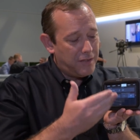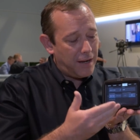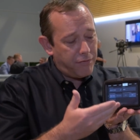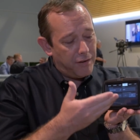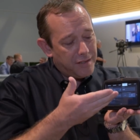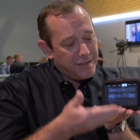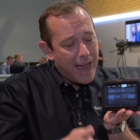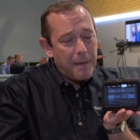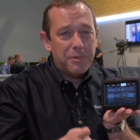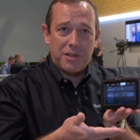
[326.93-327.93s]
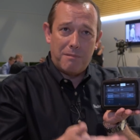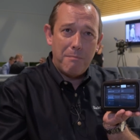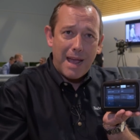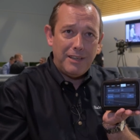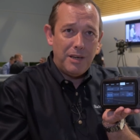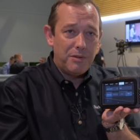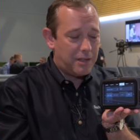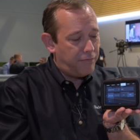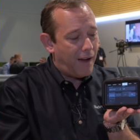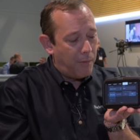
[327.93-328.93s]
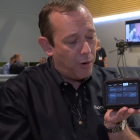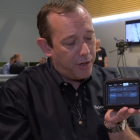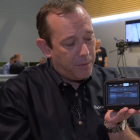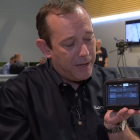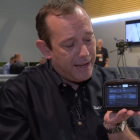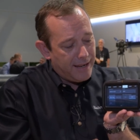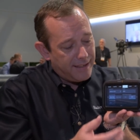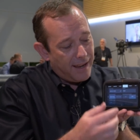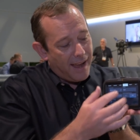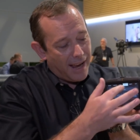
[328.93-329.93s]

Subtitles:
different depths of menus to find what you need.